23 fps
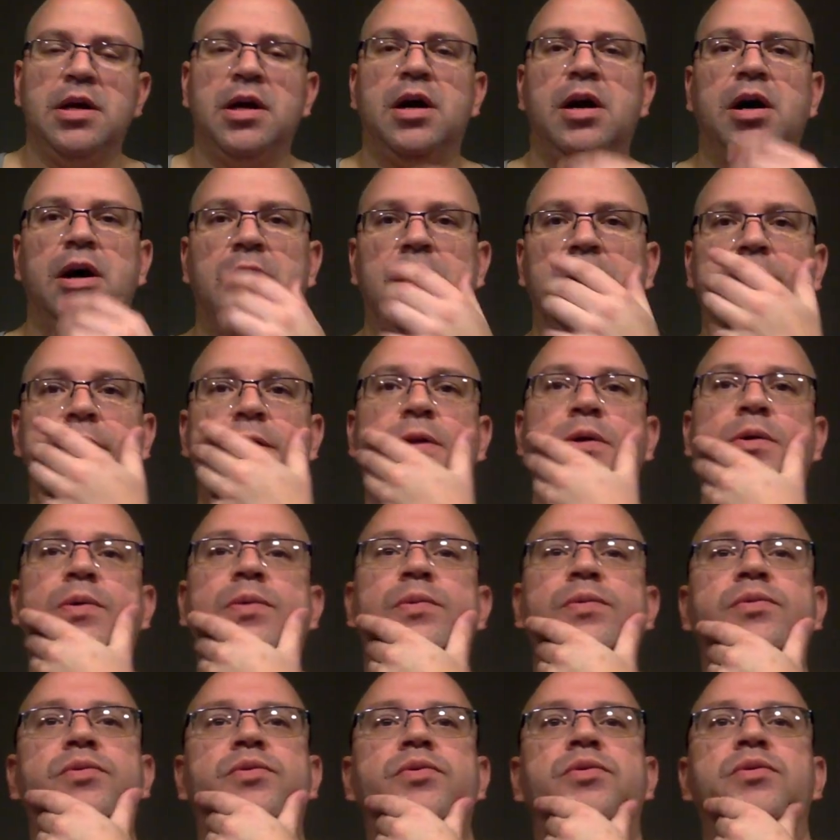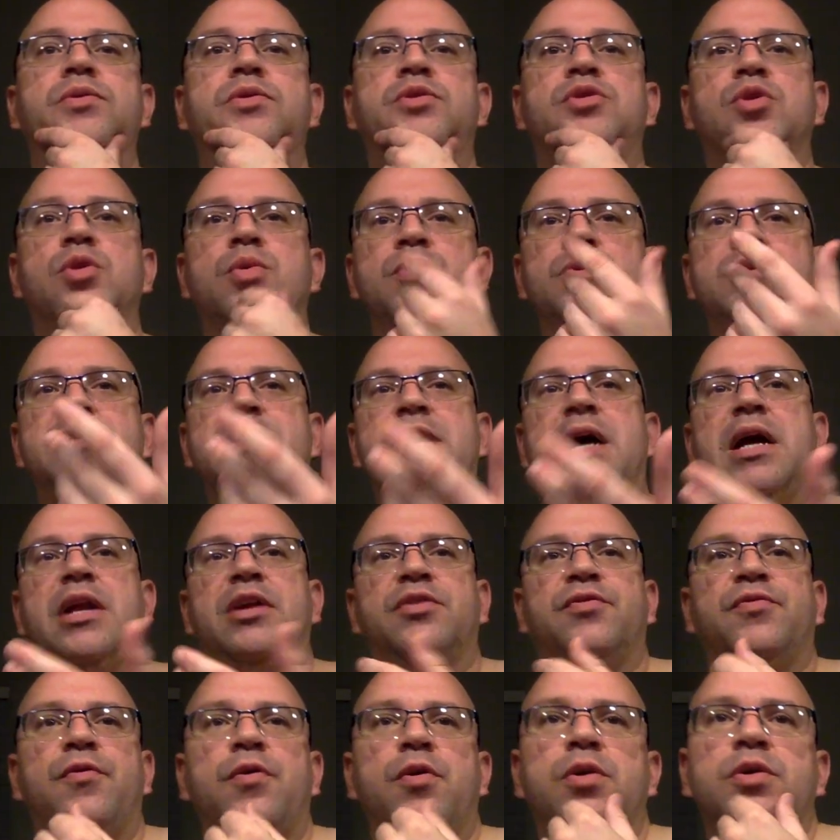Uh, you know, so it was that as
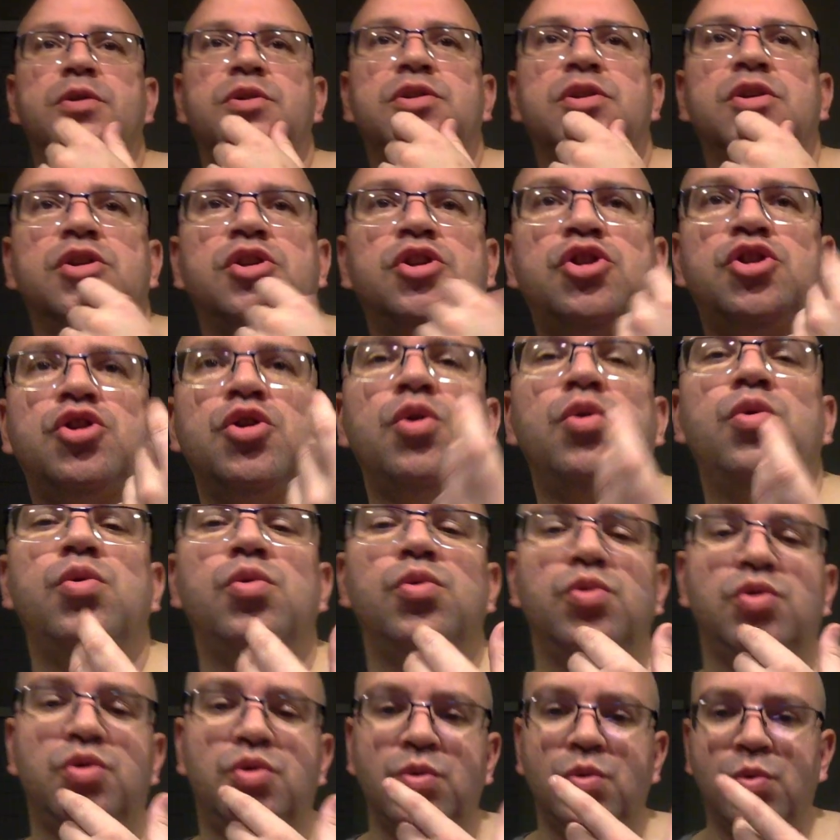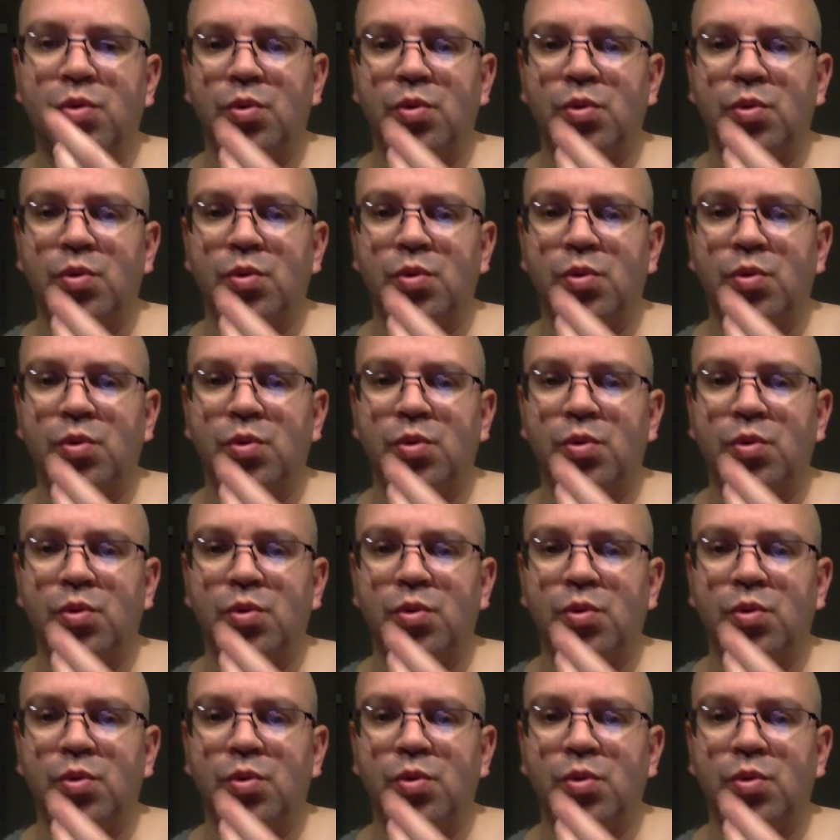far as shows,